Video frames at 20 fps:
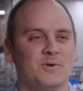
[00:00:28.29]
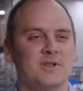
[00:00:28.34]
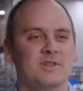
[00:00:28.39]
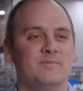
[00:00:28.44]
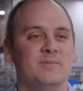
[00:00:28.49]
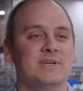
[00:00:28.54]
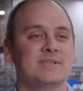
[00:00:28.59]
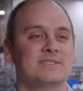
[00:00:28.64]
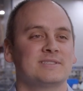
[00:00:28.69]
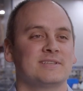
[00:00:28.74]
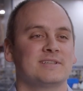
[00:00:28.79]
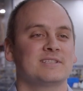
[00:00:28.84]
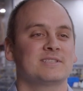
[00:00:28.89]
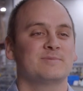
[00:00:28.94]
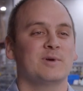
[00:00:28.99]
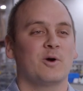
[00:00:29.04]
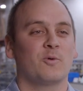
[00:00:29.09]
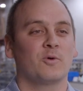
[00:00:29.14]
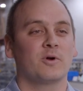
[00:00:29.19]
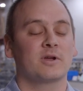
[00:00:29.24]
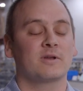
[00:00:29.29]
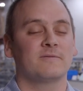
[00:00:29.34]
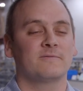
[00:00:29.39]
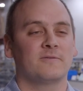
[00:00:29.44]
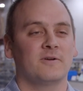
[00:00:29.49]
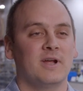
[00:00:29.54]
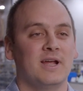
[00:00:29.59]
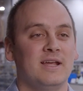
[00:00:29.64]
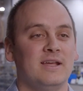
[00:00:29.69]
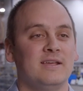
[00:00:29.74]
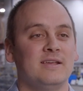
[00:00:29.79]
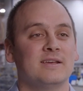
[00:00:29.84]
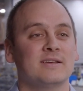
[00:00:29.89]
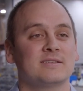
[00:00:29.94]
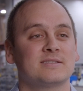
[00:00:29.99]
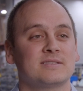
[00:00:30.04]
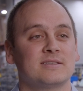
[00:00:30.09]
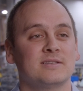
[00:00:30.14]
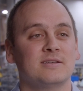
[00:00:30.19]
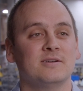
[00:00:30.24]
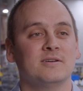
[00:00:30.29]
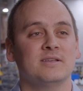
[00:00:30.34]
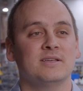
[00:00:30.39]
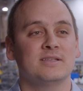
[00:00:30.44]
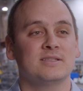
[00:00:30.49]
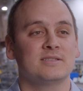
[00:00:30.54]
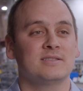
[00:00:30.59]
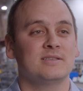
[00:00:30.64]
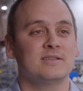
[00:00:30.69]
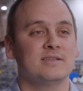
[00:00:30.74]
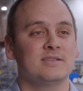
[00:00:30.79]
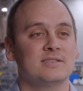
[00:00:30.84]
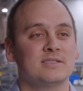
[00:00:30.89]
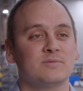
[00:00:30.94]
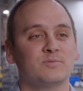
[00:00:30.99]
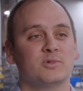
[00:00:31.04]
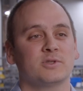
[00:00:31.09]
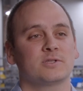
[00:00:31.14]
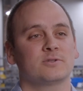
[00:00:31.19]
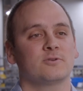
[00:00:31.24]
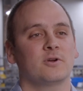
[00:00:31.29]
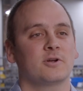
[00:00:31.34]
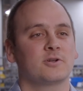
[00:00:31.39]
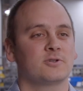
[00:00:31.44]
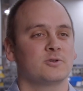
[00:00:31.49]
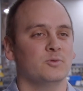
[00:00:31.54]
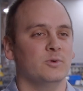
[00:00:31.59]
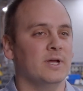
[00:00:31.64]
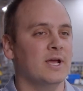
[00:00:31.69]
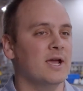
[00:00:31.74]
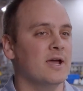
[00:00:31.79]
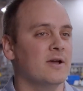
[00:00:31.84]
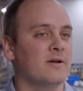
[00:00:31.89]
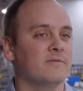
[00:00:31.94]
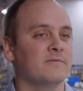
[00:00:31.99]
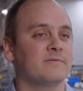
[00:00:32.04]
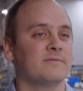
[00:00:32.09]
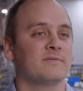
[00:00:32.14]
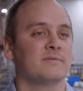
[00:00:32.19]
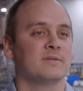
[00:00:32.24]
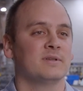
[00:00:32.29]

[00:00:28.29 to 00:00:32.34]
One of the best things about working for AESSEAL is the simple structure we have.